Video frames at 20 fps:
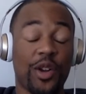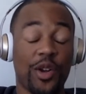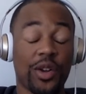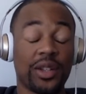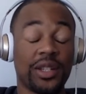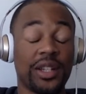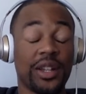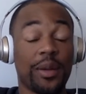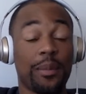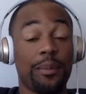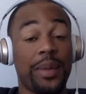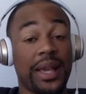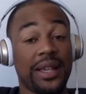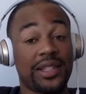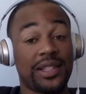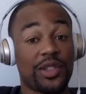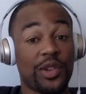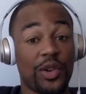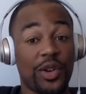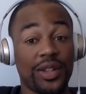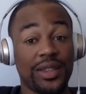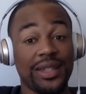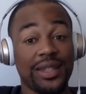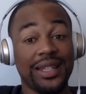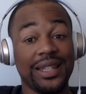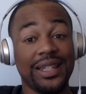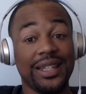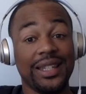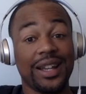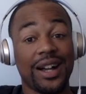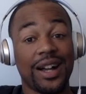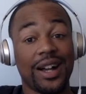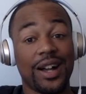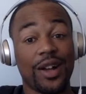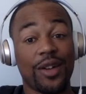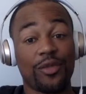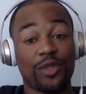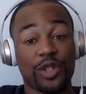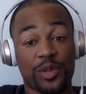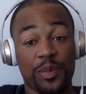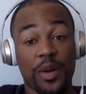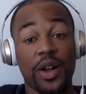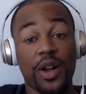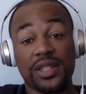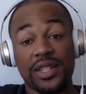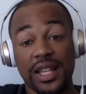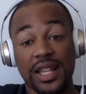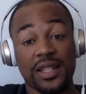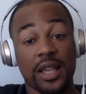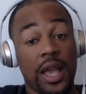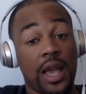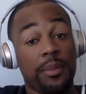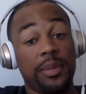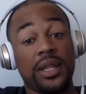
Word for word: earlier based on the uh, response? Yes.